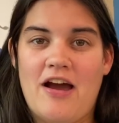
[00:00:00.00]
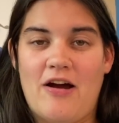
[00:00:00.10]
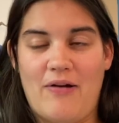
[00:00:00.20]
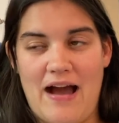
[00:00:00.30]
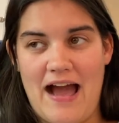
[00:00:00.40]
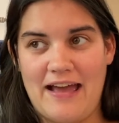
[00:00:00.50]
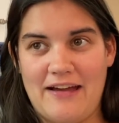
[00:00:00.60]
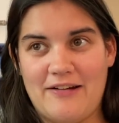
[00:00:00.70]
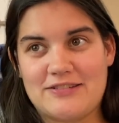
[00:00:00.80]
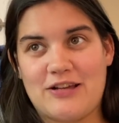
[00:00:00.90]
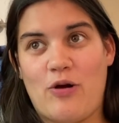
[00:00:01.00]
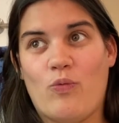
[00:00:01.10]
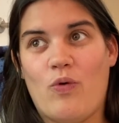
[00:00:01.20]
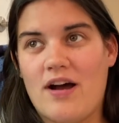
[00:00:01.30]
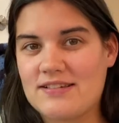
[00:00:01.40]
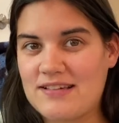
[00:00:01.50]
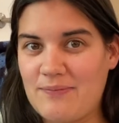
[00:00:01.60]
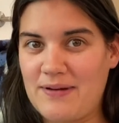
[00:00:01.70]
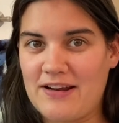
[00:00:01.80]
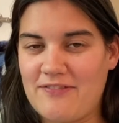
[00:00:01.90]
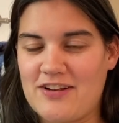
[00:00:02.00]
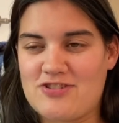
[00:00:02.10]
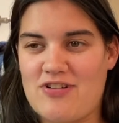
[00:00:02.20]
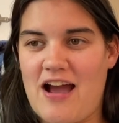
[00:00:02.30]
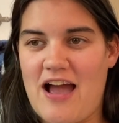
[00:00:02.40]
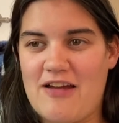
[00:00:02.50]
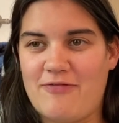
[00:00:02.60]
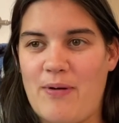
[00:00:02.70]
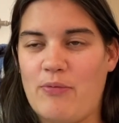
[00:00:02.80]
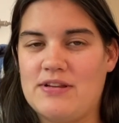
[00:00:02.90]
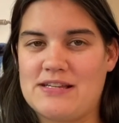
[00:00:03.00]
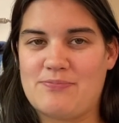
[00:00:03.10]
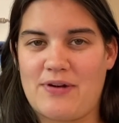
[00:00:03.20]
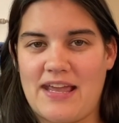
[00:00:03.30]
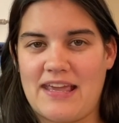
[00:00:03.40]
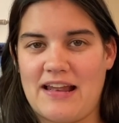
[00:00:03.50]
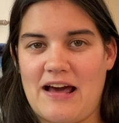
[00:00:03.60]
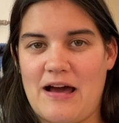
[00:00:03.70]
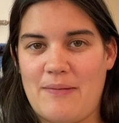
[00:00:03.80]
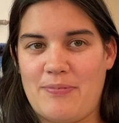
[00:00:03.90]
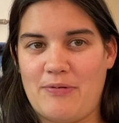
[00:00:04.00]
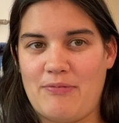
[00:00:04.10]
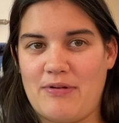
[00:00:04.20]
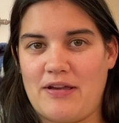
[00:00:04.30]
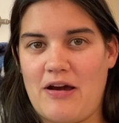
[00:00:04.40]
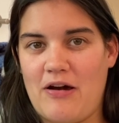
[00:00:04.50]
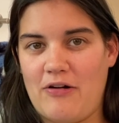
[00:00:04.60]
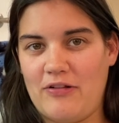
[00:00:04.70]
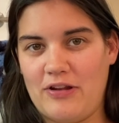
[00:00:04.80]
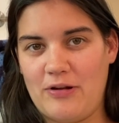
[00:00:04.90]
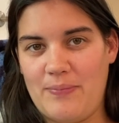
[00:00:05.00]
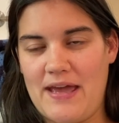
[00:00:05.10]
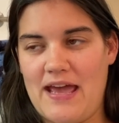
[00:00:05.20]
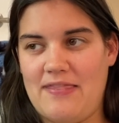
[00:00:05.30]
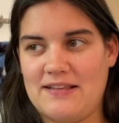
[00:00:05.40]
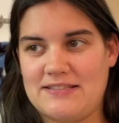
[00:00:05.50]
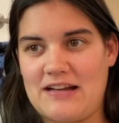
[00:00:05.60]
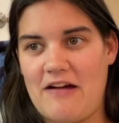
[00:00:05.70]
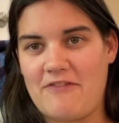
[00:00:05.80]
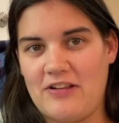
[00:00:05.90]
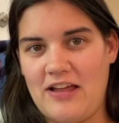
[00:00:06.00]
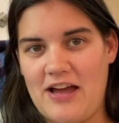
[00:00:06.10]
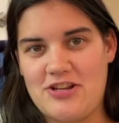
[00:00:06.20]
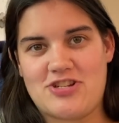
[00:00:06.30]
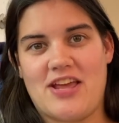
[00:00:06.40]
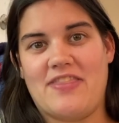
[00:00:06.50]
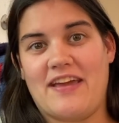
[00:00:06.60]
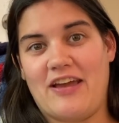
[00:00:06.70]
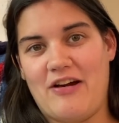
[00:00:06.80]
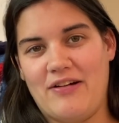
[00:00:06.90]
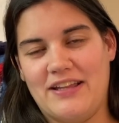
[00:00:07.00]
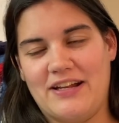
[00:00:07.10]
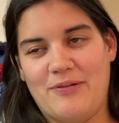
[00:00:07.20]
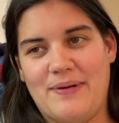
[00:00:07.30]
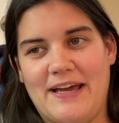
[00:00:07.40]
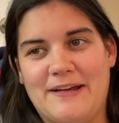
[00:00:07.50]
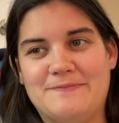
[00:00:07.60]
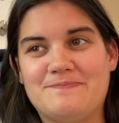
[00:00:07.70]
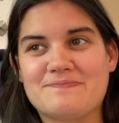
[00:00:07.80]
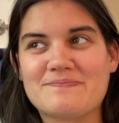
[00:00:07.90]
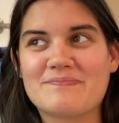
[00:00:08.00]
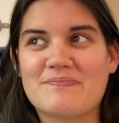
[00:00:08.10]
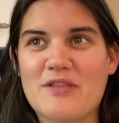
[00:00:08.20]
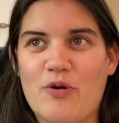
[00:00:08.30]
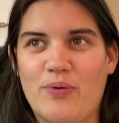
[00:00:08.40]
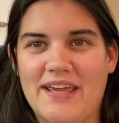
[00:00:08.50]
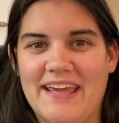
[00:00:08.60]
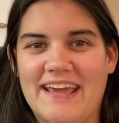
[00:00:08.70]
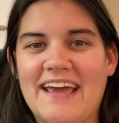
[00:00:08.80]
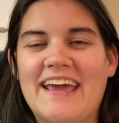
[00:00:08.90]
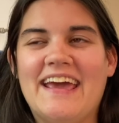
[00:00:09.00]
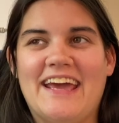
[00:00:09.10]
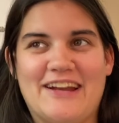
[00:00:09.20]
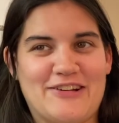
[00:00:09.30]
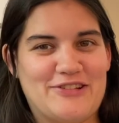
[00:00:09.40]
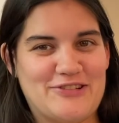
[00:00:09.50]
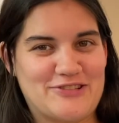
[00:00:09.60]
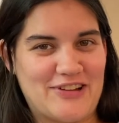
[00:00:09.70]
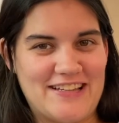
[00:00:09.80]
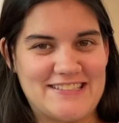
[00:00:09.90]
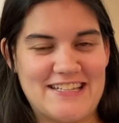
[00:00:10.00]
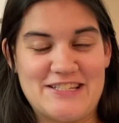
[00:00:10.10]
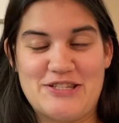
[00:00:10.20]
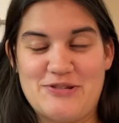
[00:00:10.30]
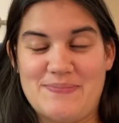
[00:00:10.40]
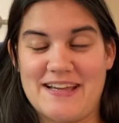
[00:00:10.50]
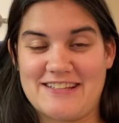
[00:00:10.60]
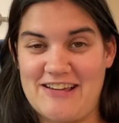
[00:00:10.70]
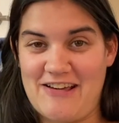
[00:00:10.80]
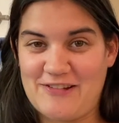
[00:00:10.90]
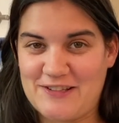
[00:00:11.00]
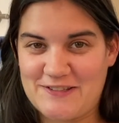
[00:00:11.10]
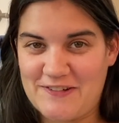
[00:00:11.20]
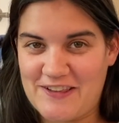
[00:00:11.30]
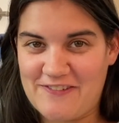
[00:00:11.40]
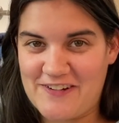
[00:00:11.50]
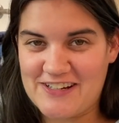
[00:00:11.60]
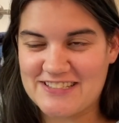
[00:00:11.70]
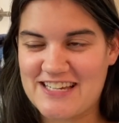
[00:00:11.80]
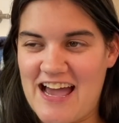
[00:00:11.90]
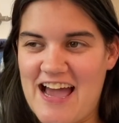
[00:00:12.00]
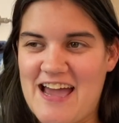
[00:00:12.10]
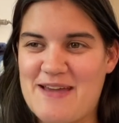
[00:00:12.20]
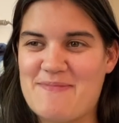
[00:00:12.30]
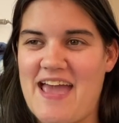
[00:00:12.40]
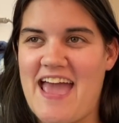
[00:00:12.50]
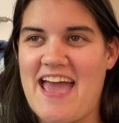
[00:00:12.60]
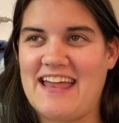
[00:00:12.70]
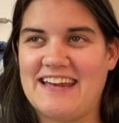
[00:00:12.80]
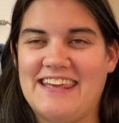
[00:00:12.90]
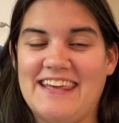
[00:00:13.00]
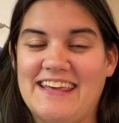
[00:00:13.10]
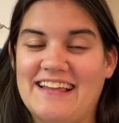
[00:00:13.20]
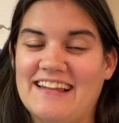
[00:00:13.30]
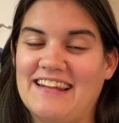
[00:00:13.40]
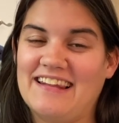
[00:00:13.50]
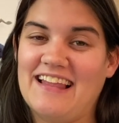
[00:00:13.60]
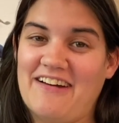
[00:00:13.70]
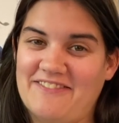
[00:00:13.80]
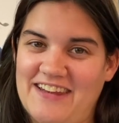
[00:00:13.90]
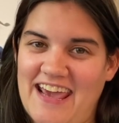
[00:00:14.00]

Ohio. So it was a bit of a drive, but we did break it up. We would go a little bit and then stop for lunch and then go a little bit. We introduced Greyson to McDonald's for the first time and he loved